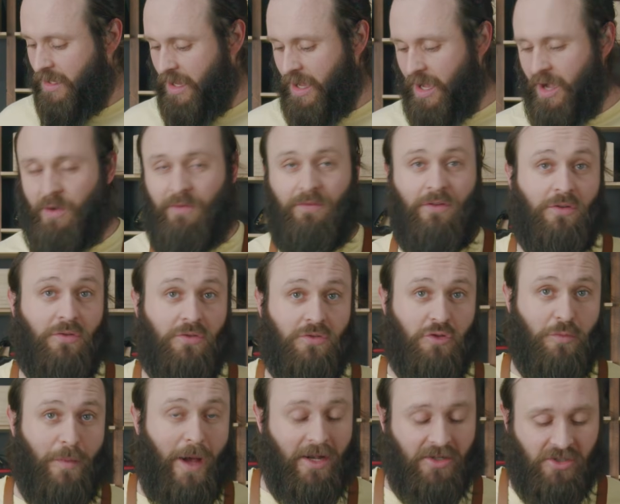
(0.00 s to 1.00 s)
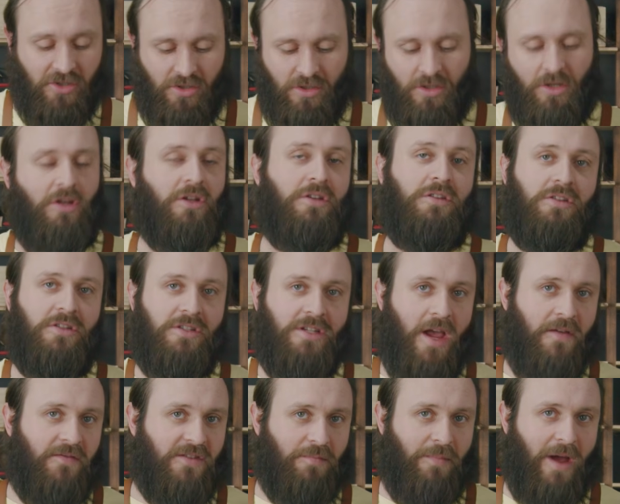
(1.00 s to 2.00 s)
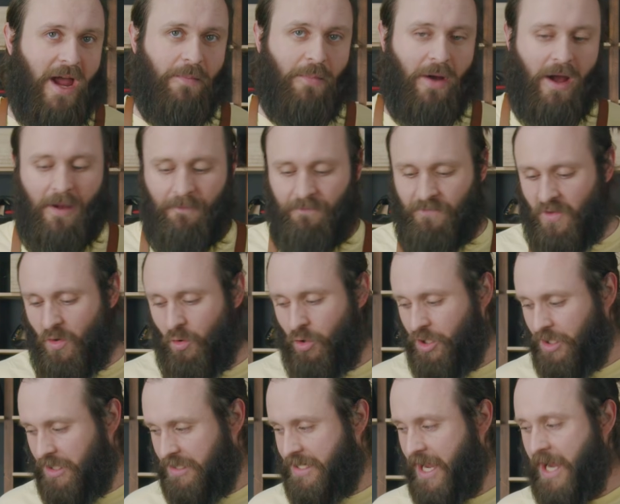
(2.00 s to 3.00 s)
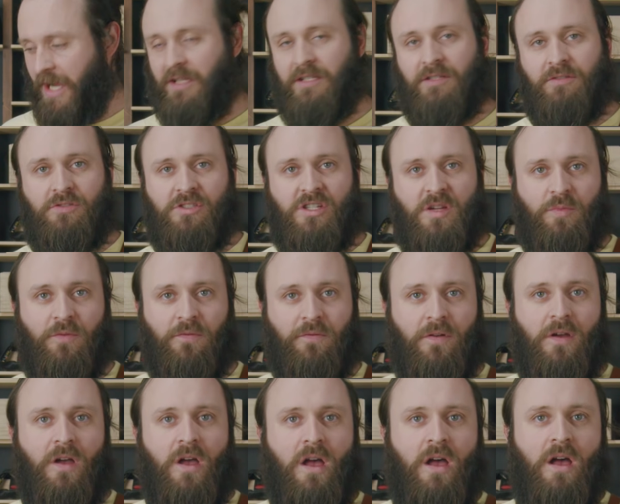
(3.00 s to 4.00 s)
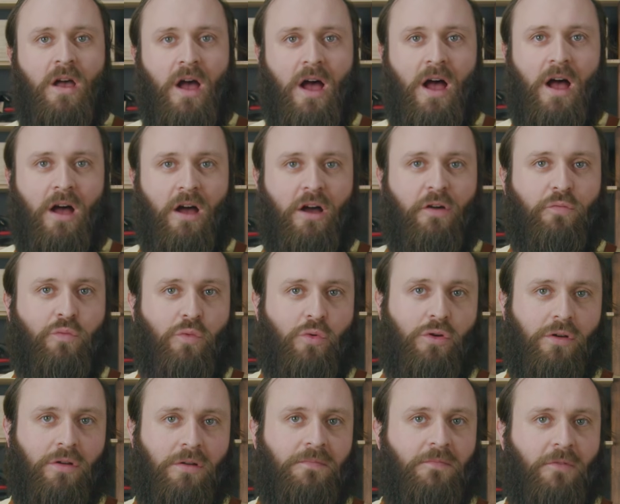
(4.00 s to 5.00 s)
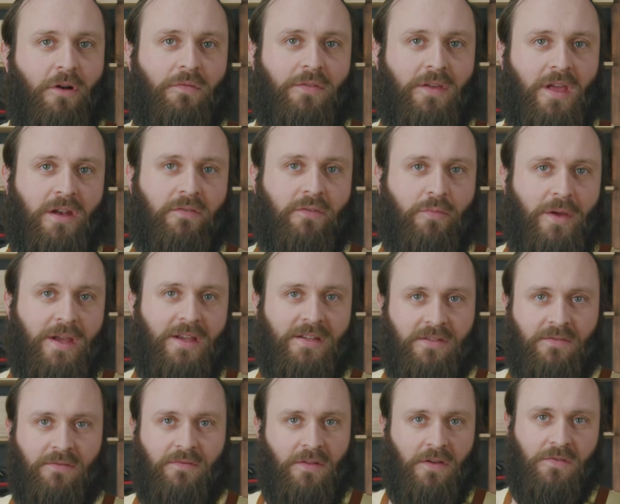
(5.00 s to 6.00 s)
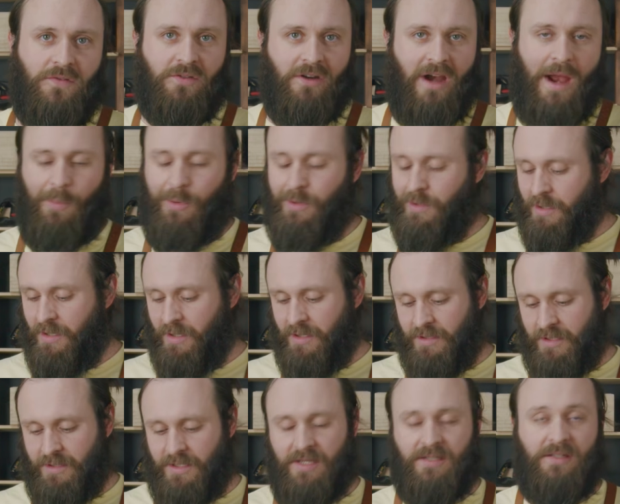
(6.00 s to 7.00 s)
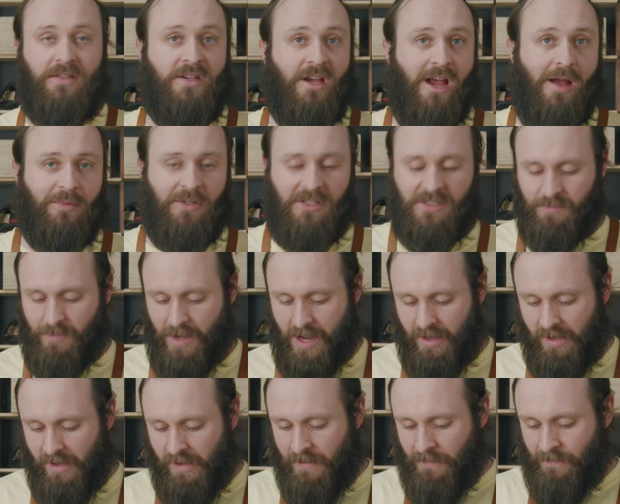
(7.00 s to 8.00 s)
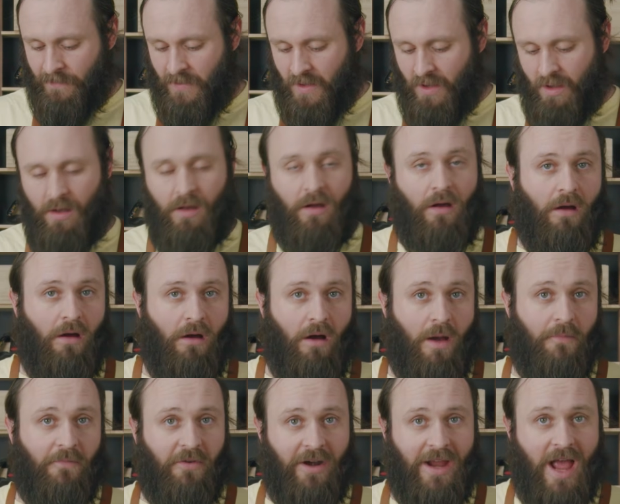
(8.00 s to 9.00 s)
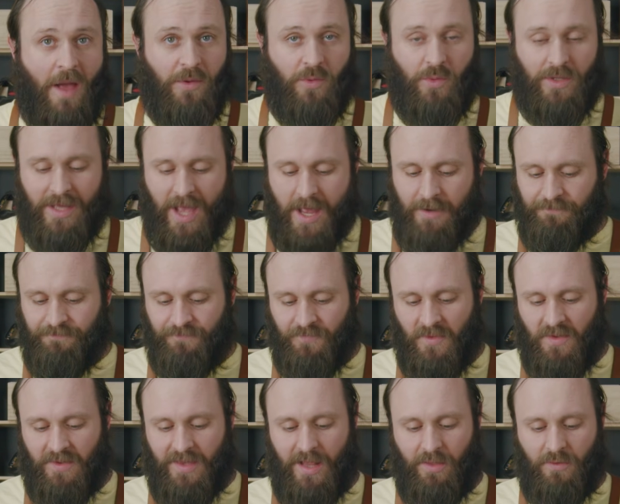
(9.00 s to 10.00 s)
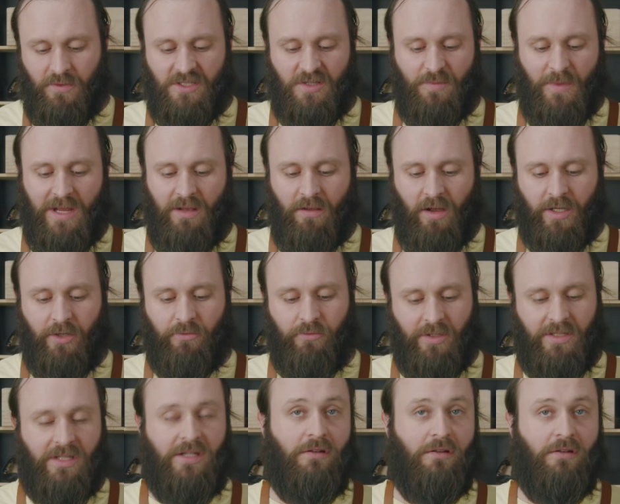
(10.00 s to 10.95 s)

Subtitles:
If you do it too much, you can shave some paper, or you can take a little chip of wood off the end of a piece of scrap to test the sharpness. But I'm very happy with that. That looks to me like a really